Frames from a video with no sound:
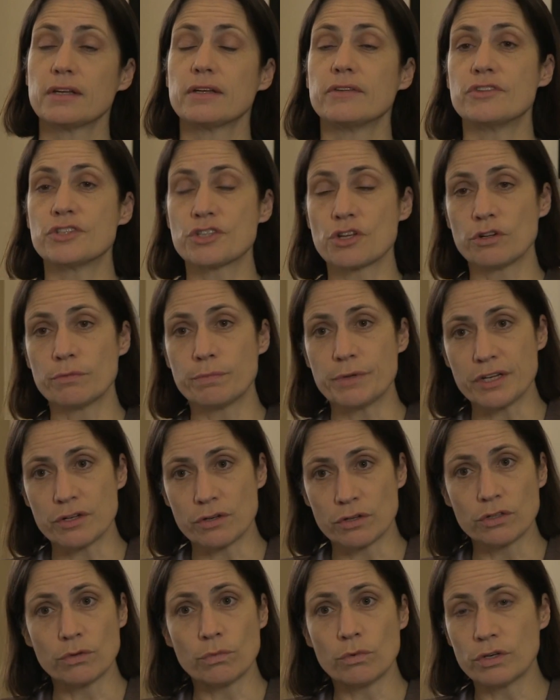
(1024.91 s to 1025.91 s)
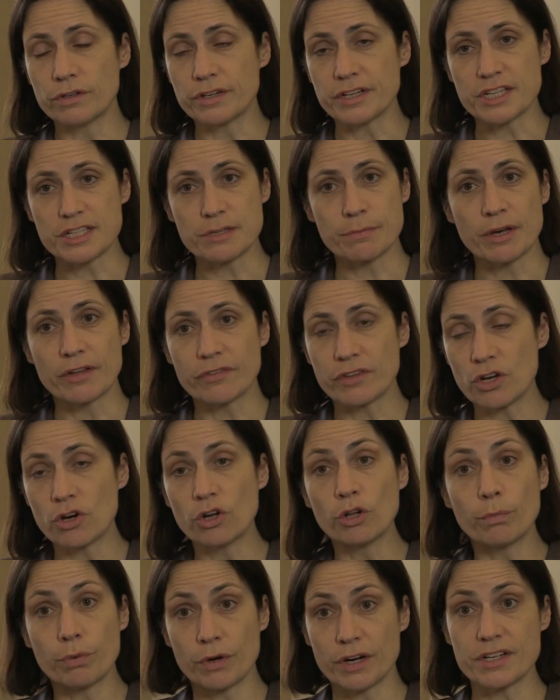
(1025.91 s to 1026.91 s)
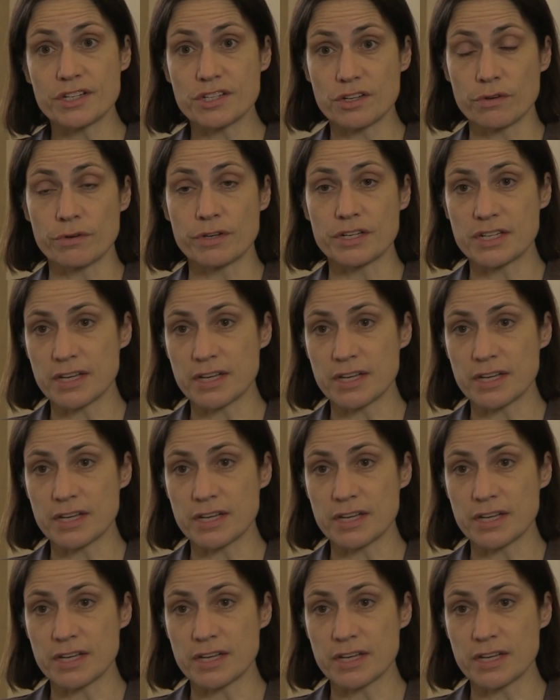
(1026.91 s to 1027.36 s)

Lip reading: There's been all the warnings about the oil price going